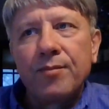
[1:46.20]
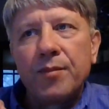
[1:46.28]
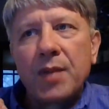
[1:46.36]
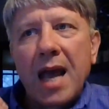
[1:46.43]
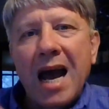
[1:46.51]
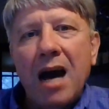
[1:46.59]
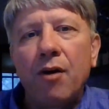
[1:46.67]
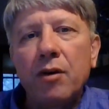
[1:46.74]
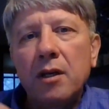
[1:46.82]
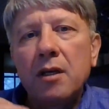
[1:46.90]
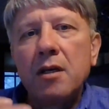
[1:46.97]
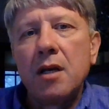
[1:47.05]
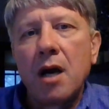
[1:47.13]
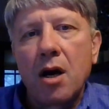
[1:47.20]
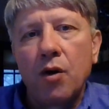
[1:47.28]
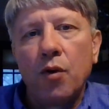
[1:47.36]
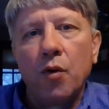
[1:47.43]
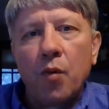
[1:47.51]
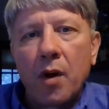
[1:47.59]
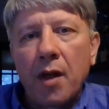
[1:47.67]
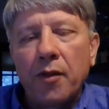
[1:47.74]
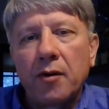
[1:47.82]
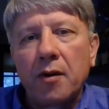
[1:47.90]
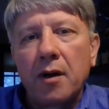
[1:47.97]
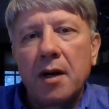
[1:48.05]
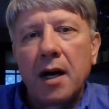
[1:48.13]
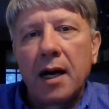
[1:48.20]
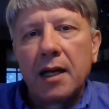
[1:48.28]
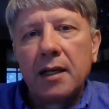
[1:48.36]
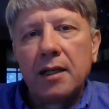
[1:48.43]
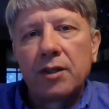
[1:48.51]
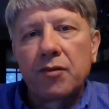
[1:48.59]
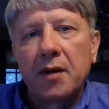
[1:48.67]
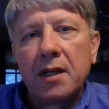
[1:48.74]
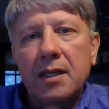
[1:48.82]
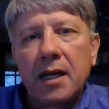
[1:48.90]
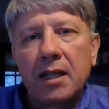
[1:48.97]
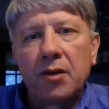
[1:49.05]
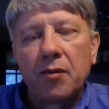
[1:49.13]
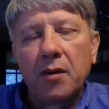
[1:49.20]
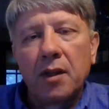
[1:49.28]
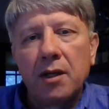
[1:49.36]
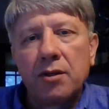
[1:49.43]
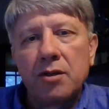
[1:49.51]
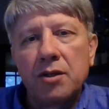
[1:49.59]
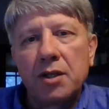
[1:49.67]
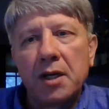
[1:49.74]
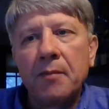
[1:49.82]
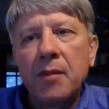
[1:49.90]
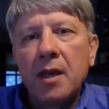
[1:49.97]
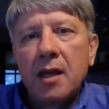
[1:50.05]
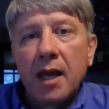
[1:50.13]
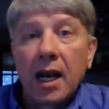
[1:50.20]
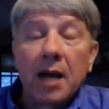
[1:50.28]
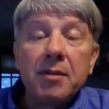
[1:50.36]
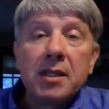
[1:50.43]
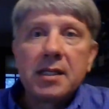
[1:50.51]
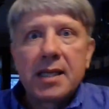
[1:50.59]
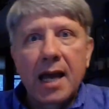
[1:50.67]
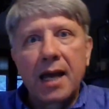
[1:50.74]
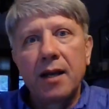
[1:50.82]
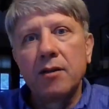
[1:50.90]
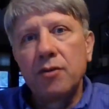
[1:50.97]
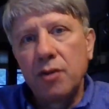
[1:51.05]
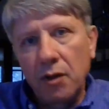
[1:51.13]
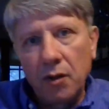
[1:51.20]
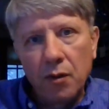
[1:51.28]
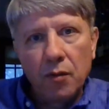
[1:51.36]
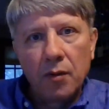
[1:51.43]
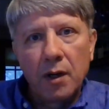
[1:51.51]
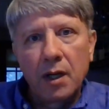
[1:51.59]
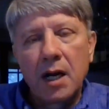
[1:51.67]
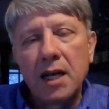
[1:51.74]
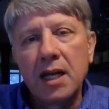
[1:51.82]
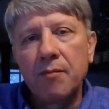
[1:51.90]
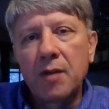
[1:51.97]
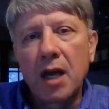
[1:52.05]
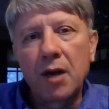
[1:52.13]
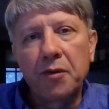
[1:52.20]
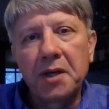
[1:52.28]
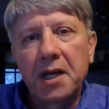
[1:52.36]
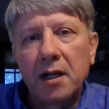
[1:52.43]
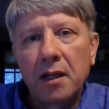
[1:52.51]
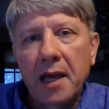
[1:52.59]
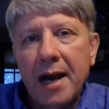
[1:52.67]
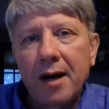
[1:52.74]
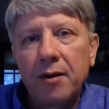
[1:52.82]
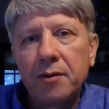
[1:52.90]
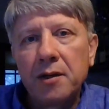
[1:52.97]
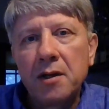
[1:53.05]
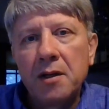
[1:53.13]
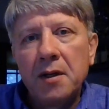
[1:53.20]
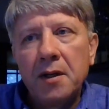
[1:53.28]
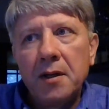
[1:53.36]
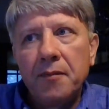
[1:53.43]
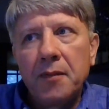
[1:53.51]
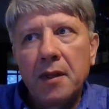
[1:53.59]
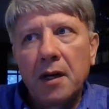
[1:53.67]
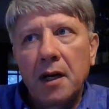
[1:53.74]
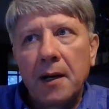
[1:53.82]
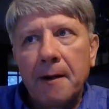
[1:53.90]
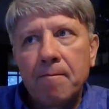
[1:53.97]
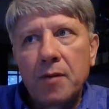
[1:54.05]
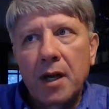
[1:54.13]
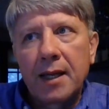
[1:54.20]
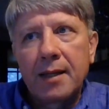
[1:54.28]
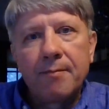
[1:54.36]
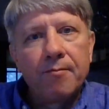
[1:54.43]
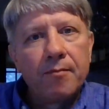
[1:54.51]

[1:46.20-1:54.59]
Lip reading: how to know whether or not it's right to end the relationship. And I'm indebted to a guy named Henry Cloud. I